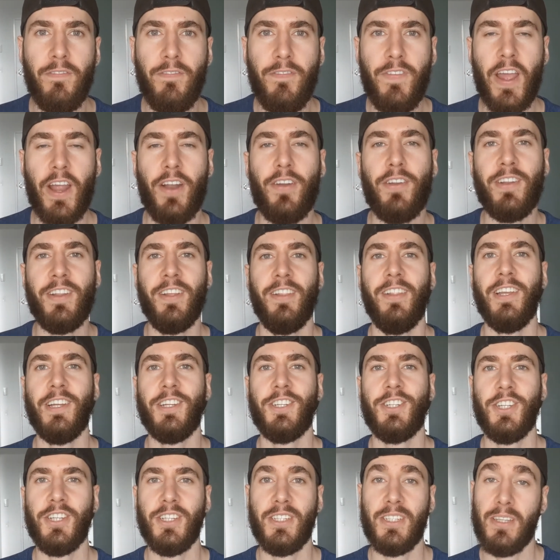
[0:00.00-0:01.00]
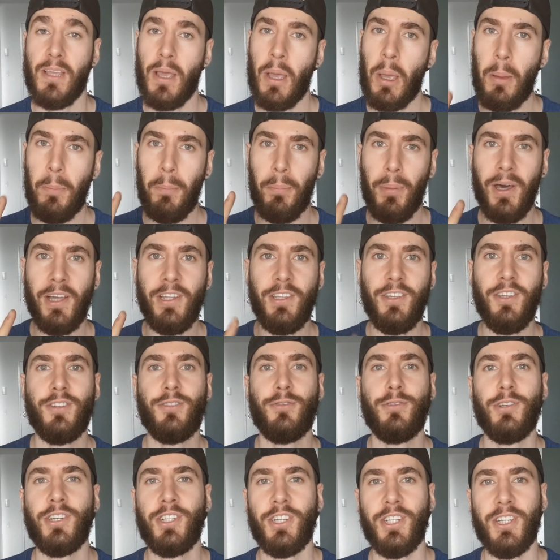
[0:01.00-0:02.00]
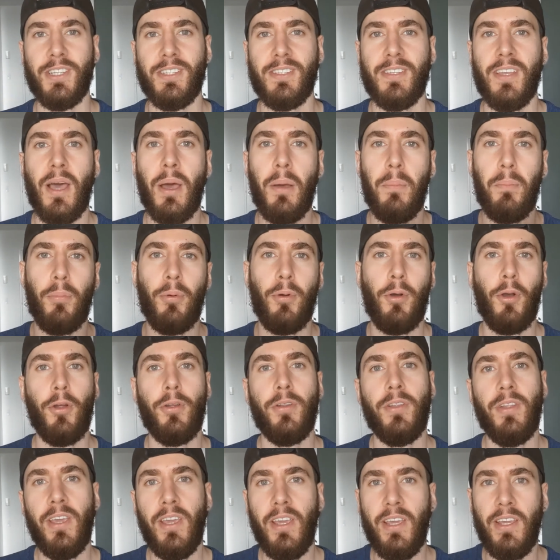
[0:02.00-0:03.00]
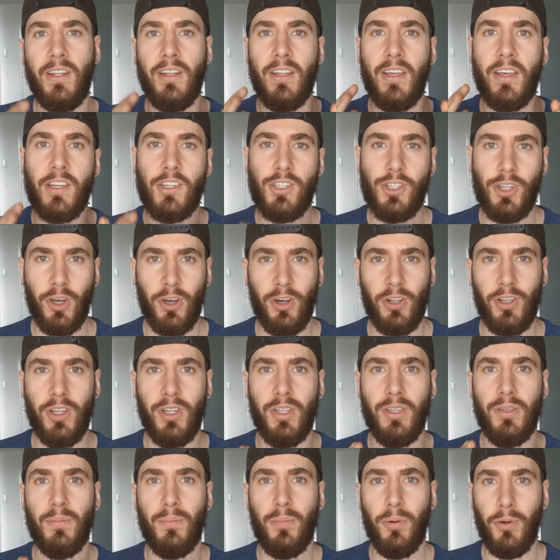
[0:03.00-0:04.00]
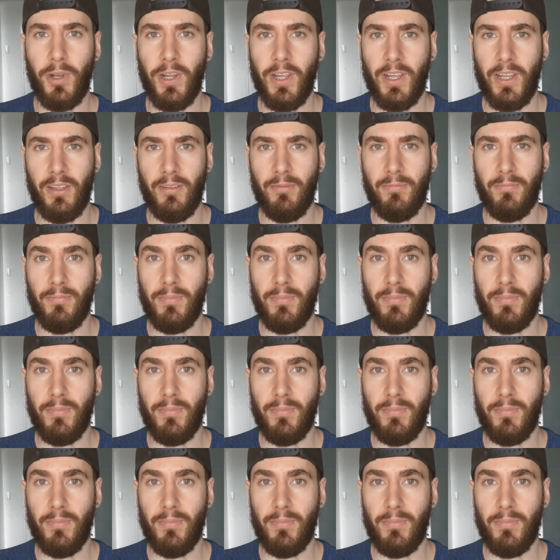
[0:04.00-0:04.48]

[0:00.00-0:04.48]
very delicious but nutritious protein chocolate pudding,